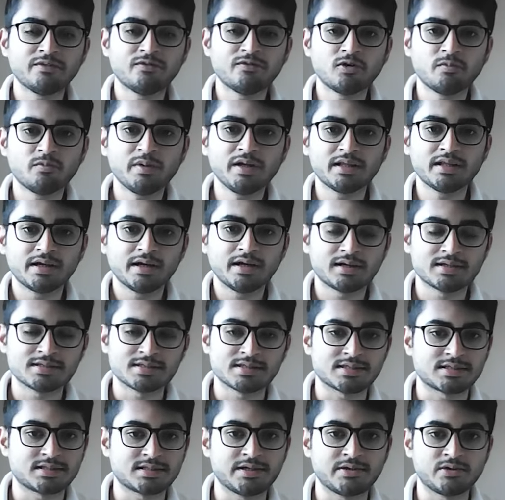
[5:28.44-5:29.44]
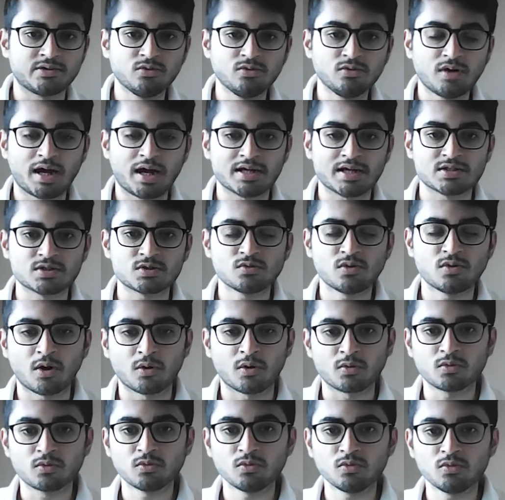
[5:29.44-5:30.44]
we would be there assisting you as to
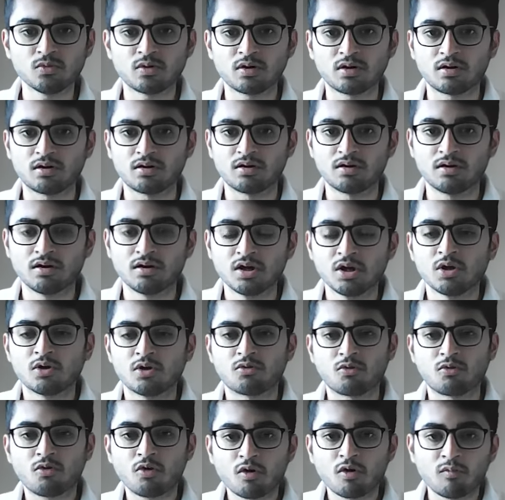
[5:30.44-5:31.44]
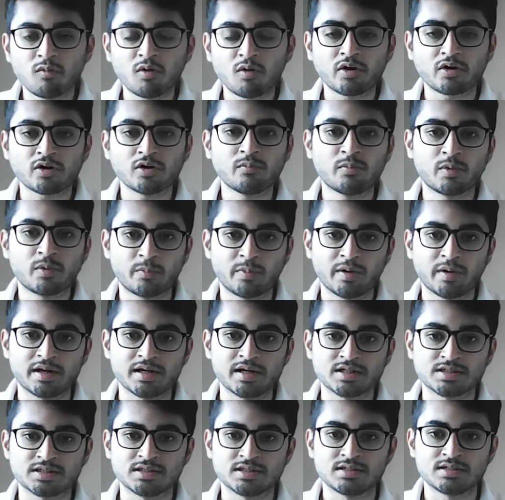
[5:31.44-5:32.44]
how to go about your
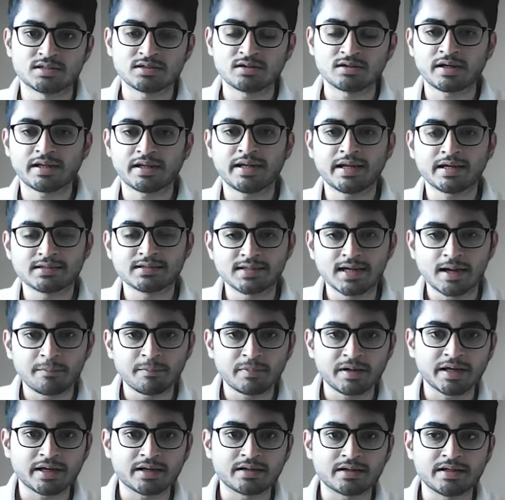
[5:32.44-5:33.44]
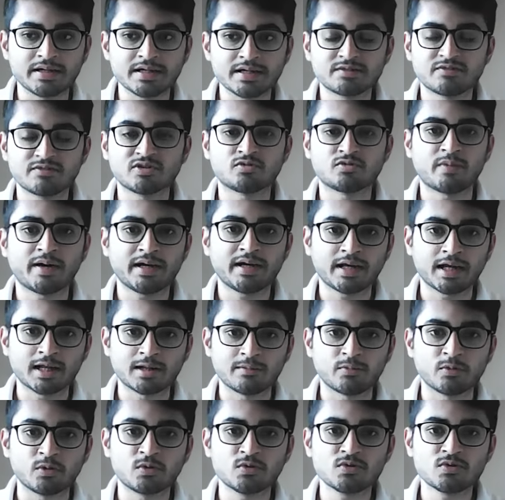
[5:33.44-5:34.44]
preparation, certain exam techniques which might
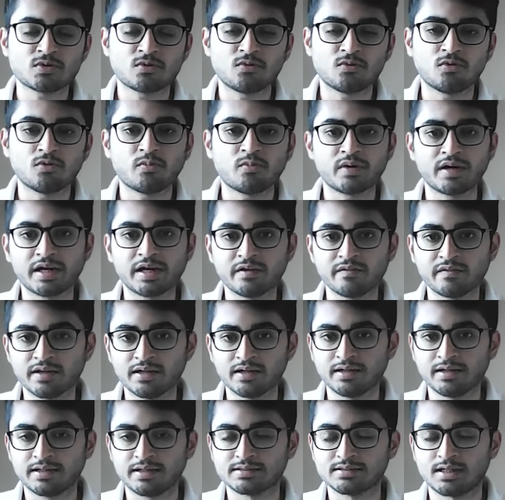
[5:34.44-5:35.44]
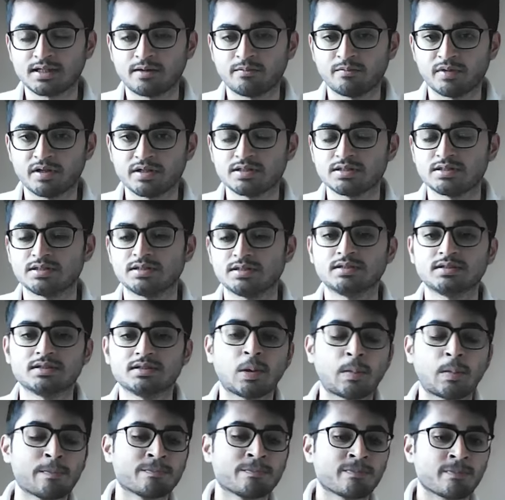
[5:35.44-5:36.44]
help you to score pretty well in
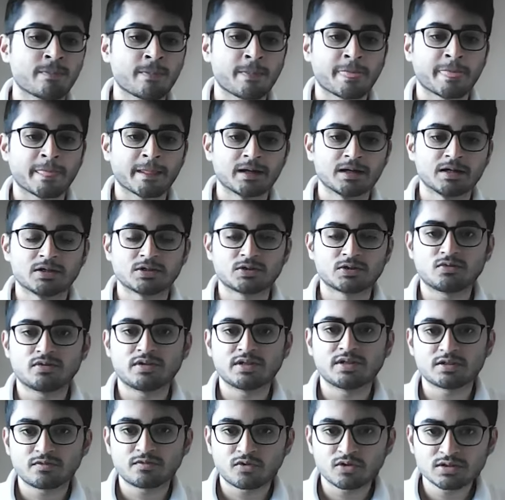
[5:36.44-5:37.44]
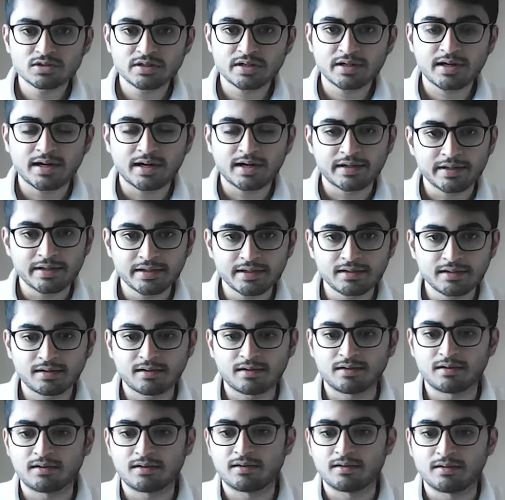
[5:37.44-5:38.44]
examinations. So this was regarding
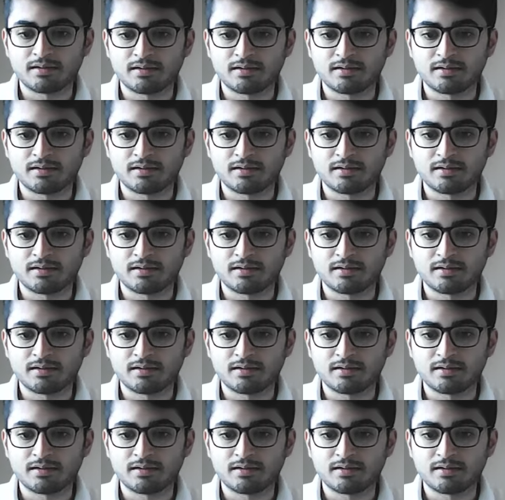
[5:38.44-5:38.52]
